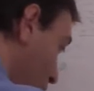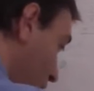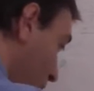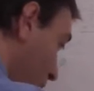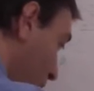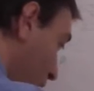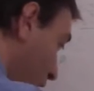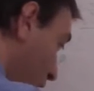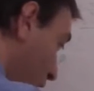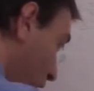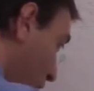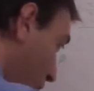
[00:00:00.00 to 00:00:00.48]
going
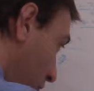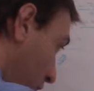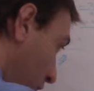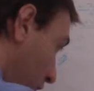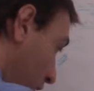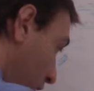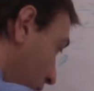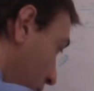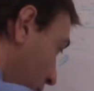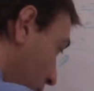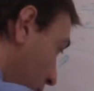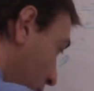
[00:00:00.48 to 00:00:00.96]
to be
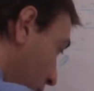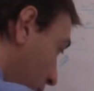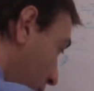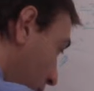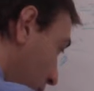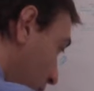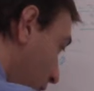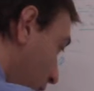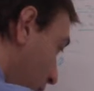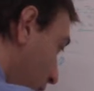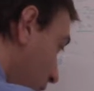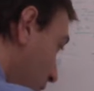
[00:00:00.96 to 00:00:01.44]
100.
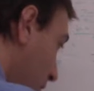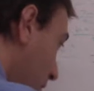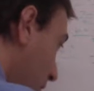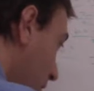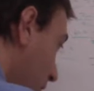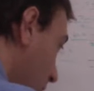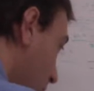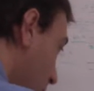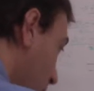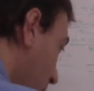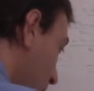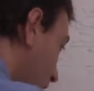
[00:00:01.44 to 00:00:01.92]

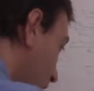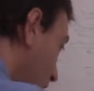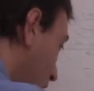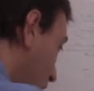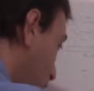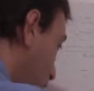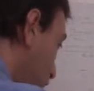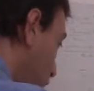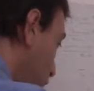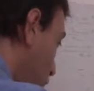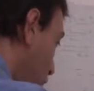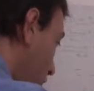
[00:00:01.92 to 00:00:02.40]

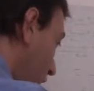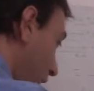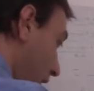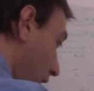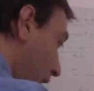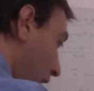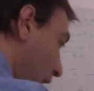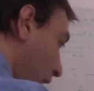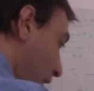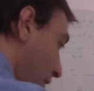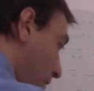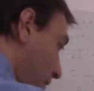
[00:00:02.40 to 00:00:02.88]
Minus
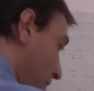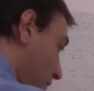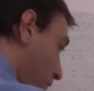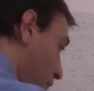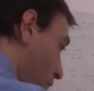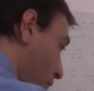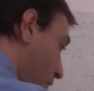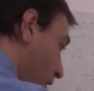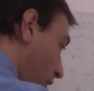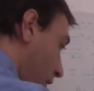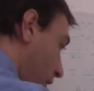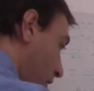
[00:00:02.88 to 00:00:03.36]
4a.
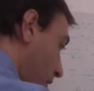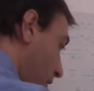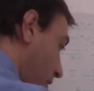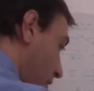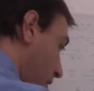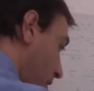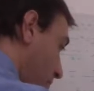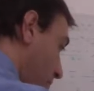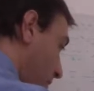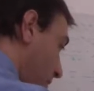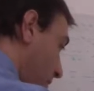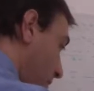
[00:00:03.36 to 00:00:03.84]
4a is
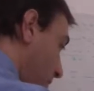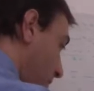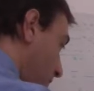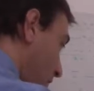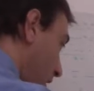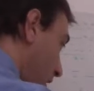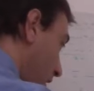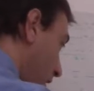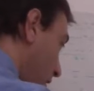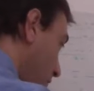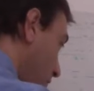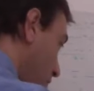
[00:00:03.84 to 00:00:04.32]
going to be
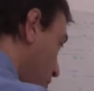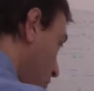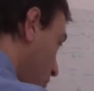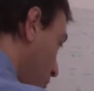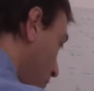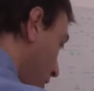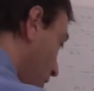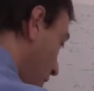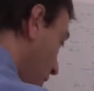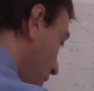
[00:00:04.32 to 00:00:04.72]
5. So we're going to